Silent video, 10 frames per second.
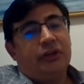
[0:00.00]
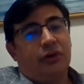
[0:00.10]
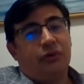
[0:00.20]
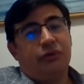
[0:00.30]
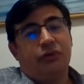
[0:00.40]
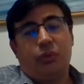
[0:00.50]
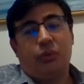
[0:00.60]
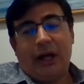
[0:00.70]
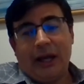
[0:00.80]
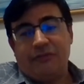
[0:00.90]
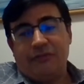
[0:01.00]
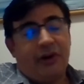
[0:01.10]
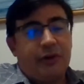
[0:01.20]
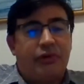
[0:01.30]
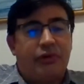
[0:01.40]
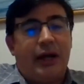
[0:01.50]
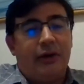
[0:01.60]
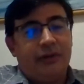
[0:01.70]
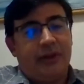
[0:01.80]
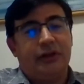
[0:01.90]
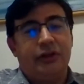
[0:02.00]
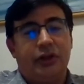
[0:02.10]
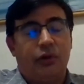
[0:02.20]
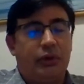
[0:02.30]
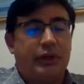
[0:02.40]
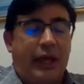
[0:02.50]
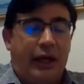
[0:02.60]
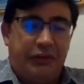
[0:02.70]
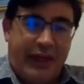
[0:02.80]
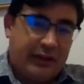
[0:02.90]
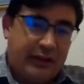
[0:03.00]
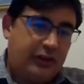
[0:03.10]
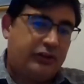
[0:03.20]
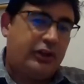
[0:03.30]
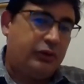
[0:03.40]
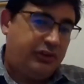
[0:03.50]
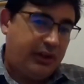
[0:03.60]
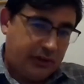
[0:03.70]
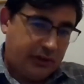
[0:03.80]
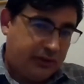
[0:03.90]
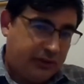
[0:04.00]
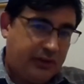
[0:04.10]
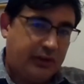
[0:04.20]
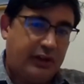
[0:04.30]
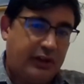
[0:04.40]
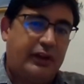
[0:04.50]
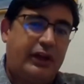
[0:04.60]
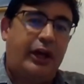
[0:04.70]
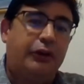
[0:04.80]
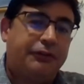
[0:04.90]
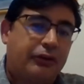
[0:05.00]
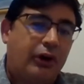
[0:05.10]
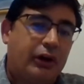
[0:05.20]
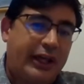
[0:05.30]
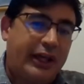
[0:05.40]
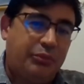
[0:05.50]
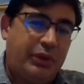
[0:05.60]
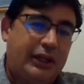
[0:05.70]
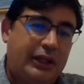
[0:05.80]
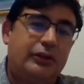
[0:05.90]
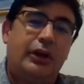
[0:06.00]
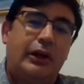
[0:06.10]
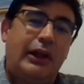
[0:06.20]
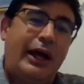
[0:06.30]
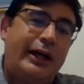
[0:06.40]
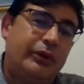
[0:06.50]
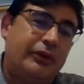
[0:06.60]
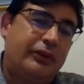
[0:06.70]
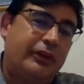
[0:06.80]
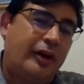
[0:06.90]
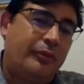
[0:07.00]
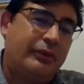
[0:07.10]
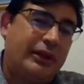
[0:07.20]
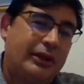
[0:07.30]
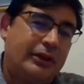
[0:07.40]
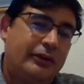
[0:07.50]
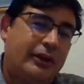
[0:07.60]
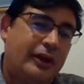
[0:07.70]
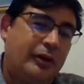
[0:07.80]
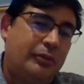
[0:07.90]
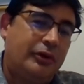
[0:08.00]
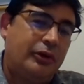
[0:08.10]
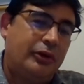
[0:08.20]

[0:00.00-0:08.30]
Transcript: So I'm very proud that, you know, Health Access co-chairs the Health for All campaign, allied with the